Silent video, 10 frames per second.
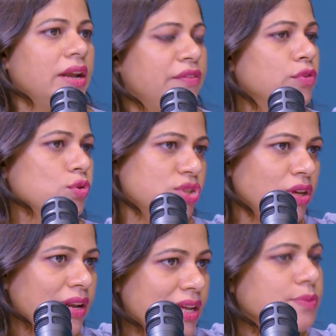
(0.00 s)
If you
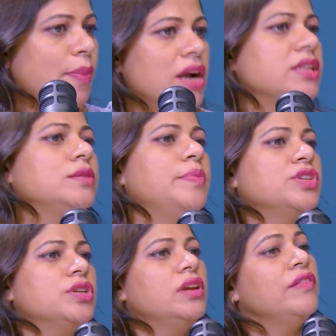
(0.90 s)
see less
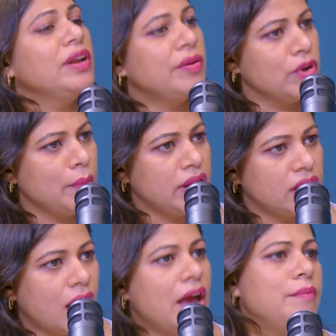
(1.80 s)
participation in women
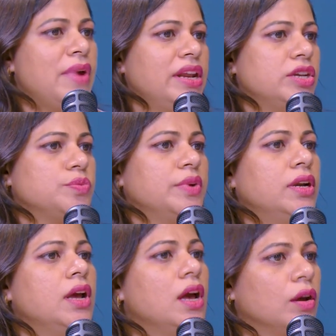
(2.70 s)
in higher management,